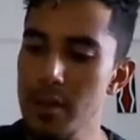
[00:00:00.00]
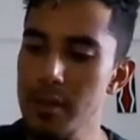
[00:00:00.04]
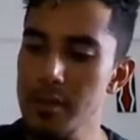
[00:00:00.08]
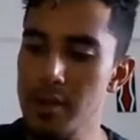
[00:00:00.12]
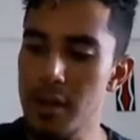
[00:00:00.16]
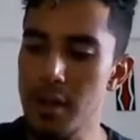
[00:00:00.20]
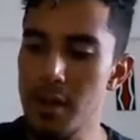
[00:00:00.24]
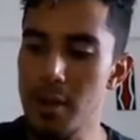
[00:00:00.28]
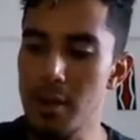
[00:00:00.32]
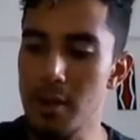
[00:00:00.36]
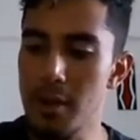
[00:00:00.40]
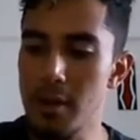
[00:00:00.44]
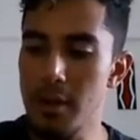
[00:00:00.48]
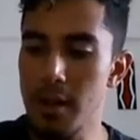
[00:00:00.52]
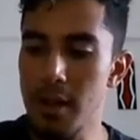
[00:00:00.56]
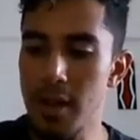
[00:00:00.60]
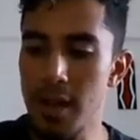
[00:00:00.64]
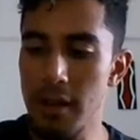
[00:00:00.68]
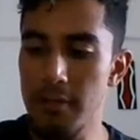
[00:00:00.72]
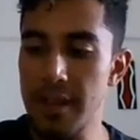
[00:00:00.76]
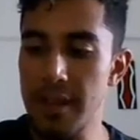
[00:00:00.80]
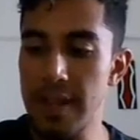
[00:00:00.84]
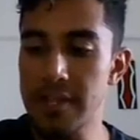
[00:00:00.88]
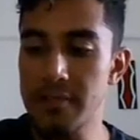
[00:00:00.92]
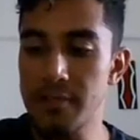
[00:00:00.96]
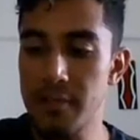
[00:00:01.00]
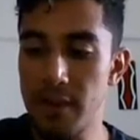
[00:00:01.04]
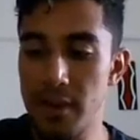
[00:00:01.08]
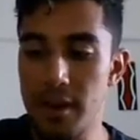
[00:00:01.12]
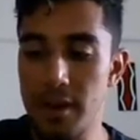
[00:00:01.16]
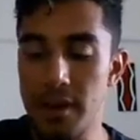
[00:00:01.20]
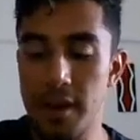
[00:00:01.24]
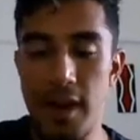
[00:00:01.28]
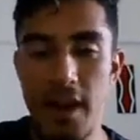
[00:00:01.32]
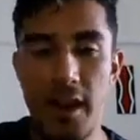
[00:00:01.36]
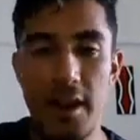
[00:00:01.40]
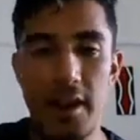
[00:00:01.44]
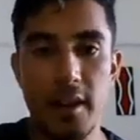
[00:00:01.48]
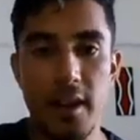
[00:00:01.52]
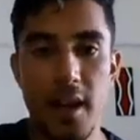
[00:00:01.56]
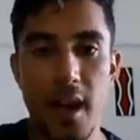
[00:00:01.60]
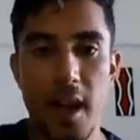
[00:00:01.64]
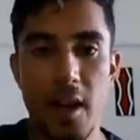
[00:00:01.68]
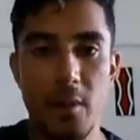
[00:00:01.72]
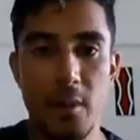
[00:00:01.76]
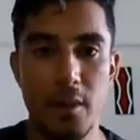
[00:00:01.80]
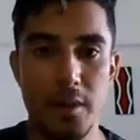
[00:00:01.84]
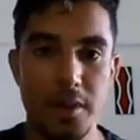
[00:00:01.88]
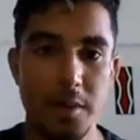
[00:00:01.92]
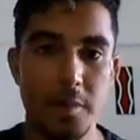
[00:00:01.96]
So if that's voted on,
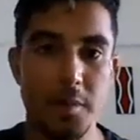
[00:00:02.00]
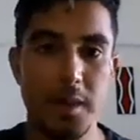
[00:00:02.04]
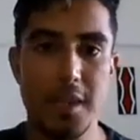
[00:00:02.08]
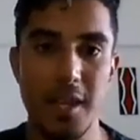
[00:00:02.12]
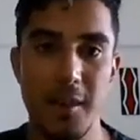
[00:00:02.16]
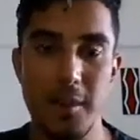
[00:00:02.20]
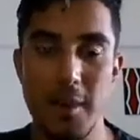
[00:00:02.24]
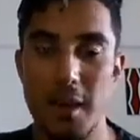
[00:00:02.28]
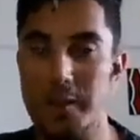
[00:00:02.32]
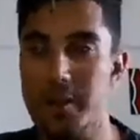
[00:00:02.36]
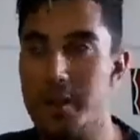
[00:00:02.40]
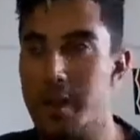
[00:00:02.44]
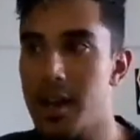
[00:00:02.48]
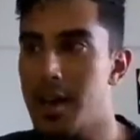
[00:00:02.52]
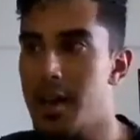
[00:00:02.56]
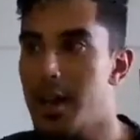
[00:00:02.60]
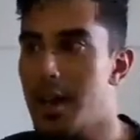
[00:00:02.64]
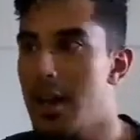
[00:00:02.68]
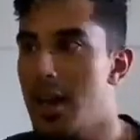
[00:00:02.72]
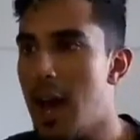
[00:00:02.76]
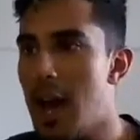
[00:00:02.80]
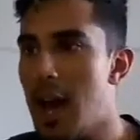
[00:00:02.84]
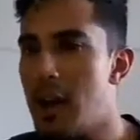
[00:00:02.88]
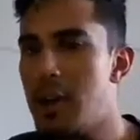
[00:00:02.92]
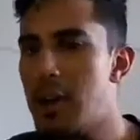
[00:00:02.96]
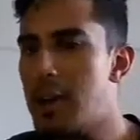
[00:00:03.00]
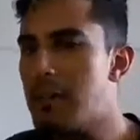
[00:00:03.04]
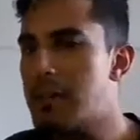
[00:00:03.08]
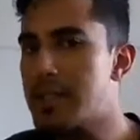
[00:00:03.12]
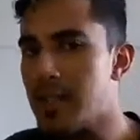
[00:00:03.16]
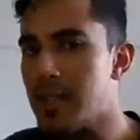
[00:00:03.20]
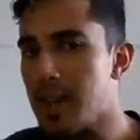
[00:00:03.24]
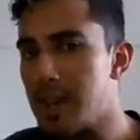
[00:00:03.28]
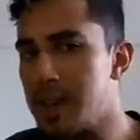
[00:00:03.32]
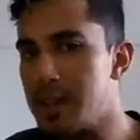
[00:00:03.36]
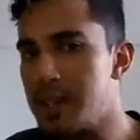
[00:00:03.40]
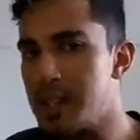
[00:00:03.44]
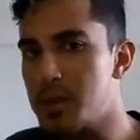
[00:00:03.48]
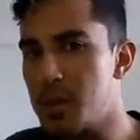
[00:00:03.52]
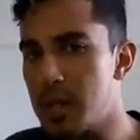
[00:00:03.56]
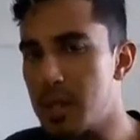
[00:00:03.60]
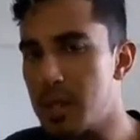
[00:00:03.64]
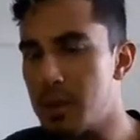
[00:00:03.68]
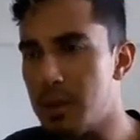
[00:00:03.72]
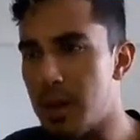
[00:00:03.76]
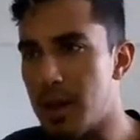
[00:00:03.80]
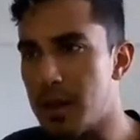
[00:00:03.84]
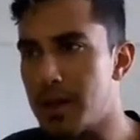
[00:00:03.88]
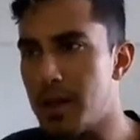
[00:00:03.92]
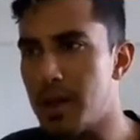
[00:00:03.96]
I will speak about that. I don't have a ton to
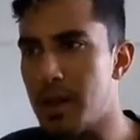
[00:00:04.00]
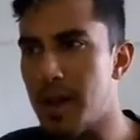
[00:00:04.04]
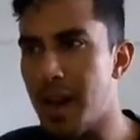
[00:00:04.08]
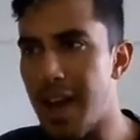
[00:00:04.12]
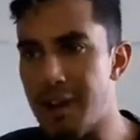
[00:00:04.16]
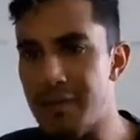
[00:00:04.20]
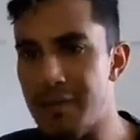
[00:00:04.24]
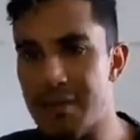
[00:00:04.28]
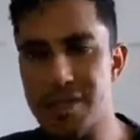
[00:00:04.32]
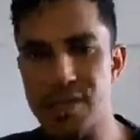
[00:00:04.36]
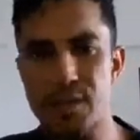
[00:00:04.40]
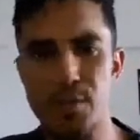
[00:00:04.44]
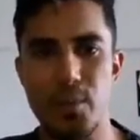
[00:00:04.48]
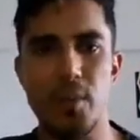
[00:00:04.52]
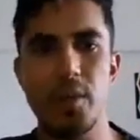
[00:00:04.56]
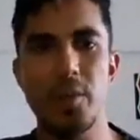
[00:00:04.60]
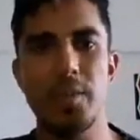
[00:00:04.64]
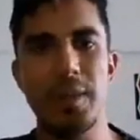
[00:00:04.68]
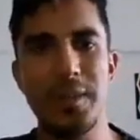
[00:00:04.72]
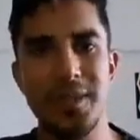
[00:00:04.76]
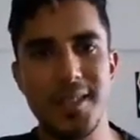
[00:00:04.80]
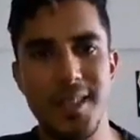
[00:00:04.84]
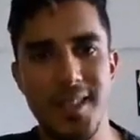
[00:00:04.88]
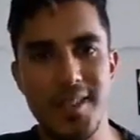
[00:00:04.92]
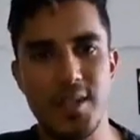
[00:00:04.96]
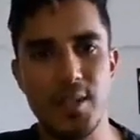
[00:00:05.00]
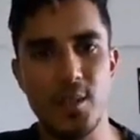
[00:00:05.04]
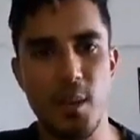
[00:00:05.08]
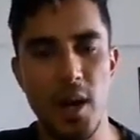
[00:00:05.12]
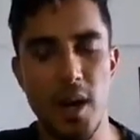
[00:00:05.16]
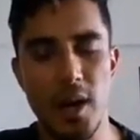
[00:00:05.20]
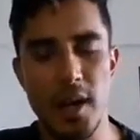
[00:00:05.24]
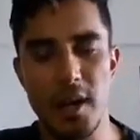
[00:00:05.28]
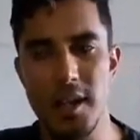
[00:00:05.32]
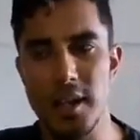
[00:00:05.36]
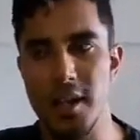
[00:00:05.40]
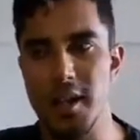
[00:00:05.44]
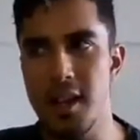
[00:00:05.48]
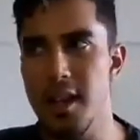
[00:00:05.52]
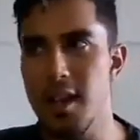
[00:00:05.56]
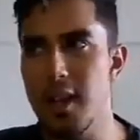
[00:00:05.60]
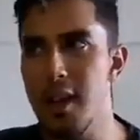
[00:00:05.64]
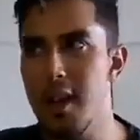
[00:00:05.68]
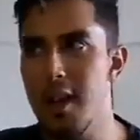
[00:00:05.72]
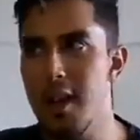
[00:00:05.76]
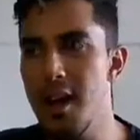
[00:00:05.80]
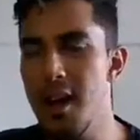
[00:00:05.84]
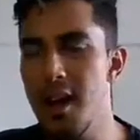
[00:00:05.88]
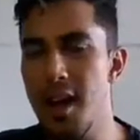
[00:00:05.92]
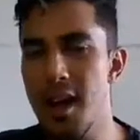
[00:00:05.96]
speak about that. I have explored my sexuality.
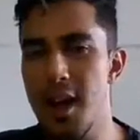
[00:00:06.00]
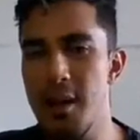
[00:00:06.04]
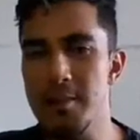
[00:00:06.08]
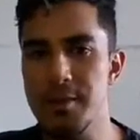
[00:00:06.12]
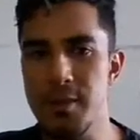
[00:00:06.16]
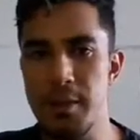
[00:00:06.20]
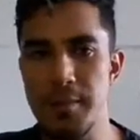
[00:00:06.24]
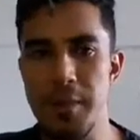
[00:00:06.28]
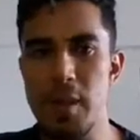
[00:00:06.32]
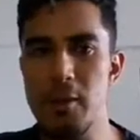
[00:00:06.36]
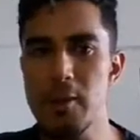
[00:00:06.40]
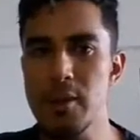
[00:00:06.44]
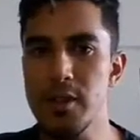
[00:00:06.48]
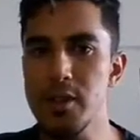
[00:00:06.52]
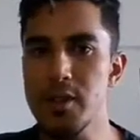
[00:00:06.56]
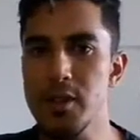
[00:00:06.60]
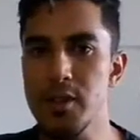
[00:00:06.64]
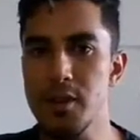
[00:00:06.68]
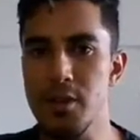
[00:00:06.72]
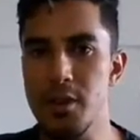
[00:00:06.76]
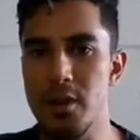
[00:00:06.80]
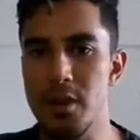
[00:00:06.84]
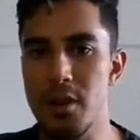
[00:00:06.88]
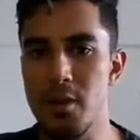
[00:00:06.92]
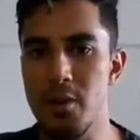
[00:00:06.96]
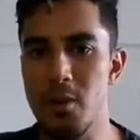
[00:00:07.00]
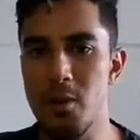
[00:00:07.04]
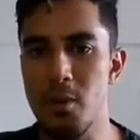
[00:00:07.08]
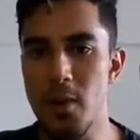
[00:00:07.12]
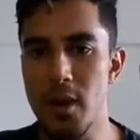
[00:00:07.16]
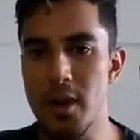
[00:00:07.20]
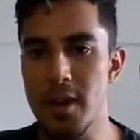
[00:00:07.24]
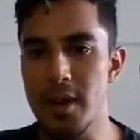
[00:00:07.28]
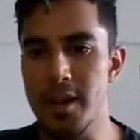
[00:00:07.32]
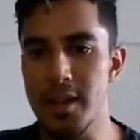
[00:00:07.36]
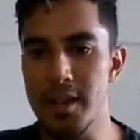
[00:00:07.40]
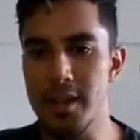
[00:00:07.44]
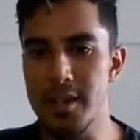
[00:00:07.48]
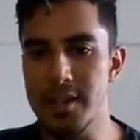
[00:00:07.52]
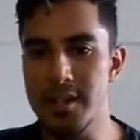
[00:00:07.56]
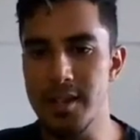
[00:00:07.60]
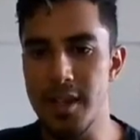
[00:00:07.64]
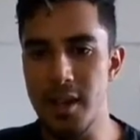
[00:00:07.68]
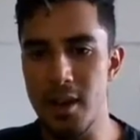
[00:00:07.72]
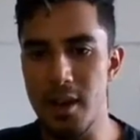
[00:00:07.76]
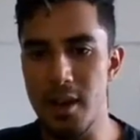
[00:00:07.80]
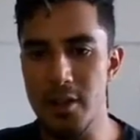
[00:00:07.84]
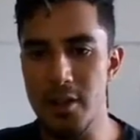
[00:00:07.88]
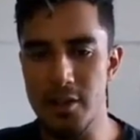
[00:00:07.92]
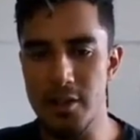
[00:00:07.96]
So I'm not really sure what it is
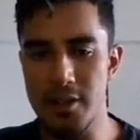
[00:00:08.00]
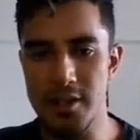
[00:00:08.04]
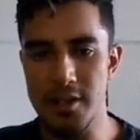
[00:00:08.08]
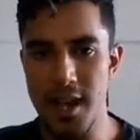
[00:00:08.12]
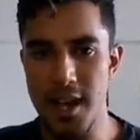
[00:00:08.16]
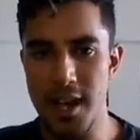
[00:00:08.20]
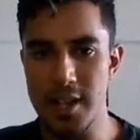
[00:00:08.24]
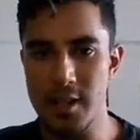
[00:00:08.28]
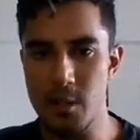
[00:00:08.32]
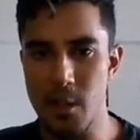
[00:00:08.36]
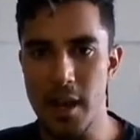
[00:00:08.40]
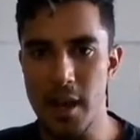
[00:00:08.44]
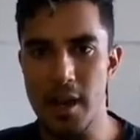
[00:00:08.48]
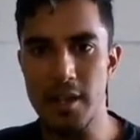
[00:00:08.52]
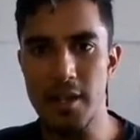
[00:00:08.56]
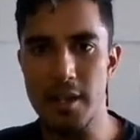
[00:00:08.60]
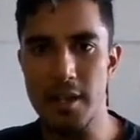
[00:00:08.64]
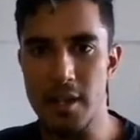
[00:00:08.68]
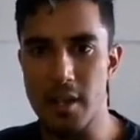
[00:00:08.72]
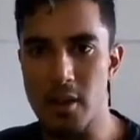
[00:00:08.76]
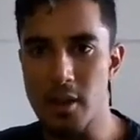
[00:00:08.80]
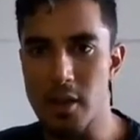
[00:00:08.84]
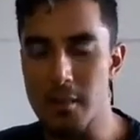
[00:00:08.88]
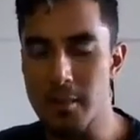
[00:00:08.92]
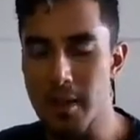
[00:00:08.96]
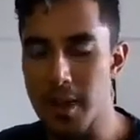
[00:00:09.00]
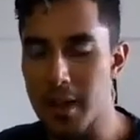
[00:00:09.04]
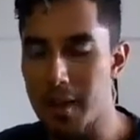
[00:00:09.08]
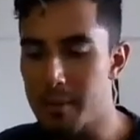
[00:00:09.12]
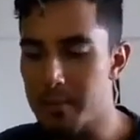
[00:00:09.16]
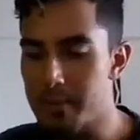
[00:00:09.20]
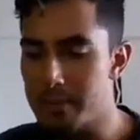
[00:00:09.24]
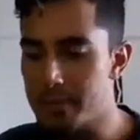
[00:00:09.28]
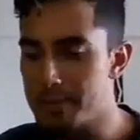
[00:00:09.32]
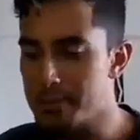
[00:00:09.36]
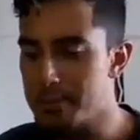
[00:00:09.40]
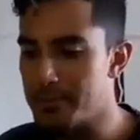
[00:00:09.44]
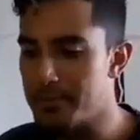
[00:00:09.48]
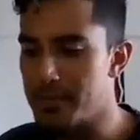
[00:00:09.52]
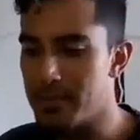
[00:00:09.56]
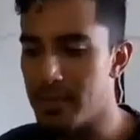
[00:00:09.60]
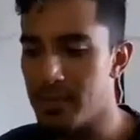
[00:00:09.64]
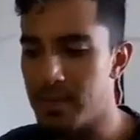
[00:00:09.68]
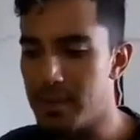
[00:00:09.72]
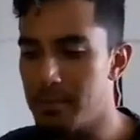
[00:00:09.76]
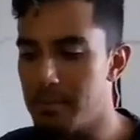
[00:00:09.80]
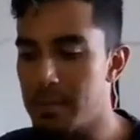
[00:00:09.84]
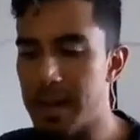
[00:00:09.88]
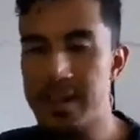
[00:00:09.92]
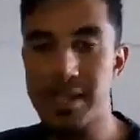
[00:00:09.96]
that all those guys wanted to know about
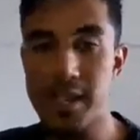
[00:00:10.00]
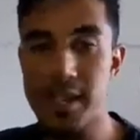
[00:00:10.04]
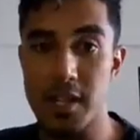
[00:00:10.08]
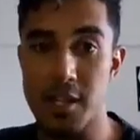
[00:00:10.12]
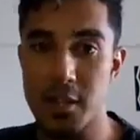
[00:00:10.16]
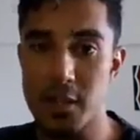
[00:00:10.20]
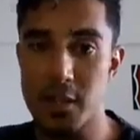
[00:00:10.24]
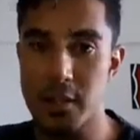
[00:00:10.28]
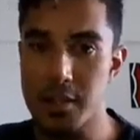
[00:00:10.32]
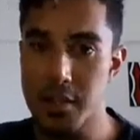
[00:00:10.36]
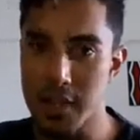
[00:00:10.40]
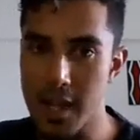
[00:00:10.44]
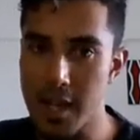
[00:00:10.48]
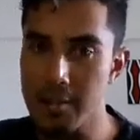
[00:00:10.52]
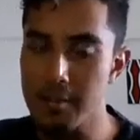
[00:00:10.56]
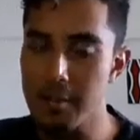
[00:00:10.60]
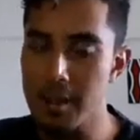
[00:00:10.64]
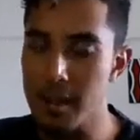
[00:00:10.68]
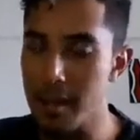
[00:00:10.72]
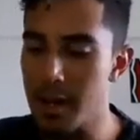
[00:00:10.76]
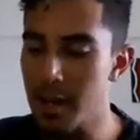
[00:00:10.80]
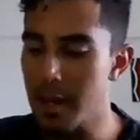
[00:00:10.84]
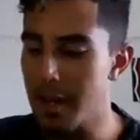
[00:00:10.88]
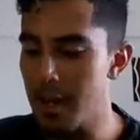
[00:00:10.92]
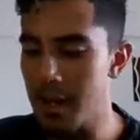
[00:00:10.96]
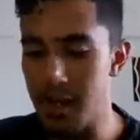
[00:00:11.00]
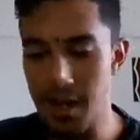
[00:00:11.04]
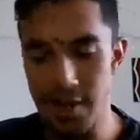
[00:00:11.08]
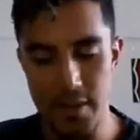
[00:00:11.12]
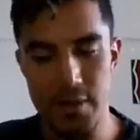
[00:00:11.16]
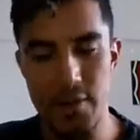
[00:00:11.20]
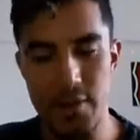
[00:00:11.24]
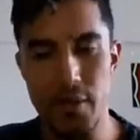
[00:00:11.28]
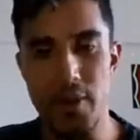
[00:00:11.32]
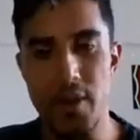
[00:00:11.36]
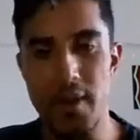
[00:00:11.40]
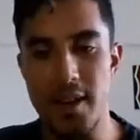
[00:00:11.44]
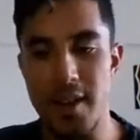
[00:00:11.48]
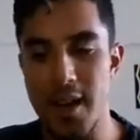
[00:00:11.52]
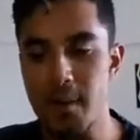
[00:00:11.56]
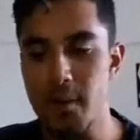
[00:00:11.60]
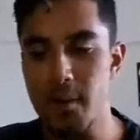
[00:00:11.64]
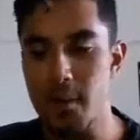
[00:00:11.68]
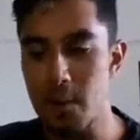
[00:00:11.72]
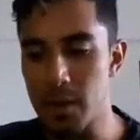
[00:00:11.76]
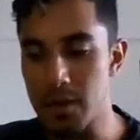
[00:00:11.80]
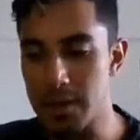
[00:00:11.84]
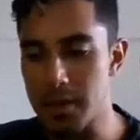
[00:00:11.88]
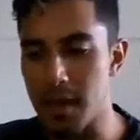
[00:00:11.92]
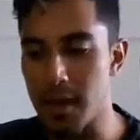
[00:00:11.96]
bisexual shame, but if it's voted
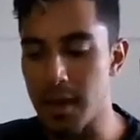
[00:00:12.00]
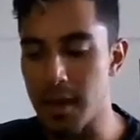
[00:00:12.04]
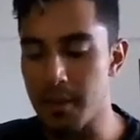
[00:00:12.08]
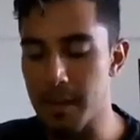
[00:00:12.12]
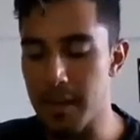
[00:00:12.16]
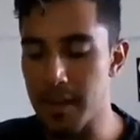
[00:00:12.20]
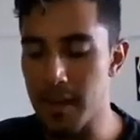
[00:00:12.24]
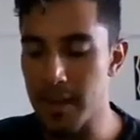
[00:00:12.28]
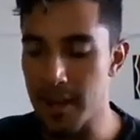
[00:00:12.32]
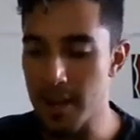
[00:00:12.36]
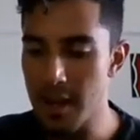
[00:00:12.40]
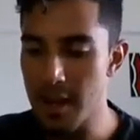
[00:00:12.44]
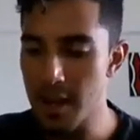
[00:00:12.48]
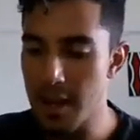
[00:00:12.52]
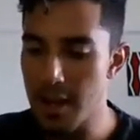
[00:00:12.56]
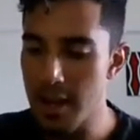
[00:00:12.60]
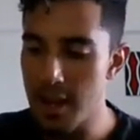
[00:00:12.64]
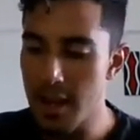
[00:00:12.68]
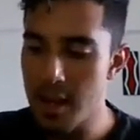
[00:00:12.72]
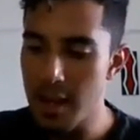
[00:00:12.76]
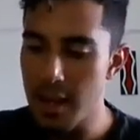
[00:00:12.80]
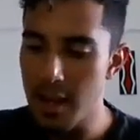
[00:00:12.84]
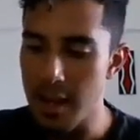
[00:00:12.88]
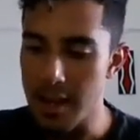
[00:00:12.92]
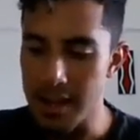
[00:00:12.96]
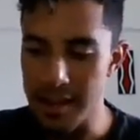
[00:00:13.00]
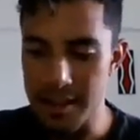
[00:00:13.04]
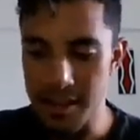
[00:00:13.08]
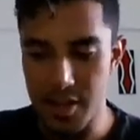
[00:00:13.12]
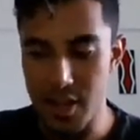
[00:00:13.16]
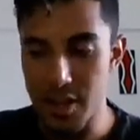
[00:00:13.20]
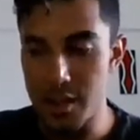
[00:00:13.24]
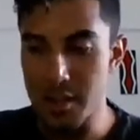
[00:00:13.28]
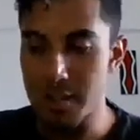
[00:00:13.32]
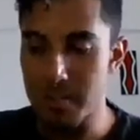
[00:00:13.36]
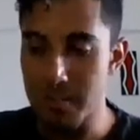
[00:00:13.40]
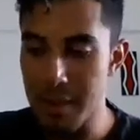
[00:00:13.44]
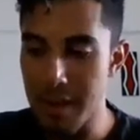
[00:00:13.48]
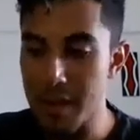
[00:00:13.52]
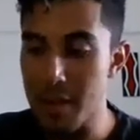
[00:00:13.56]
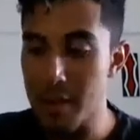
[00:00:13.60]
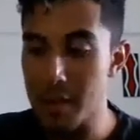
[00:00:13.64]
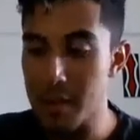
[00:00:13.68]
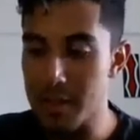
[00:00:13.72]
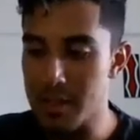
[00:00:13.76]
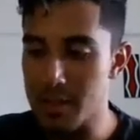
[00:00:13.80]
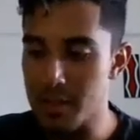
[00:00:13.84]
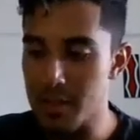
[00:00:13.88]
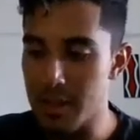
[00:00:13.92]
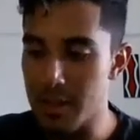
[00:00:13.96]
on, we will talk about it. I can share my
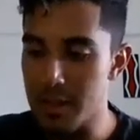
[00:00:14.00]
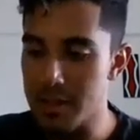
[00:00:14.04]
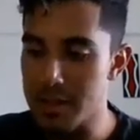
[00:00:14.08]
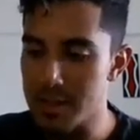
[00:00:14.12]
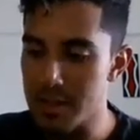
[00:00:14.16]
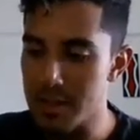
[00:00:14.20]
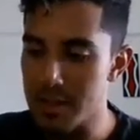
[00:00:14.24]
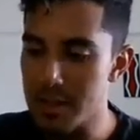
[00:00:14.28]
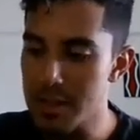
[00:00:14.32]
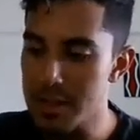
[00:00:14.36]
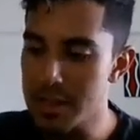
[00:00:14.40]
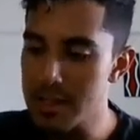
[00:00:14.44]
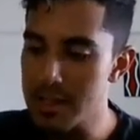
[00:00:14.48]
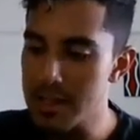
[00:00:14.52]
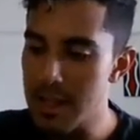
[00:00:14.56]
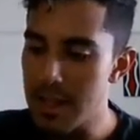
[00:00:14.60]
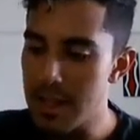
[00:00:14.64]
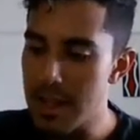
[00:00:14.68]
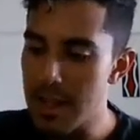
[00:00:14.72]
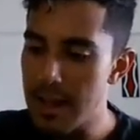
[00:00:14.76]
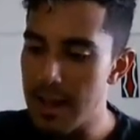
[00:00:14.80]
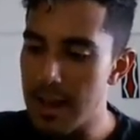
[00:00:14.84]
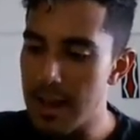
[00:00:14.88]
own experience at least.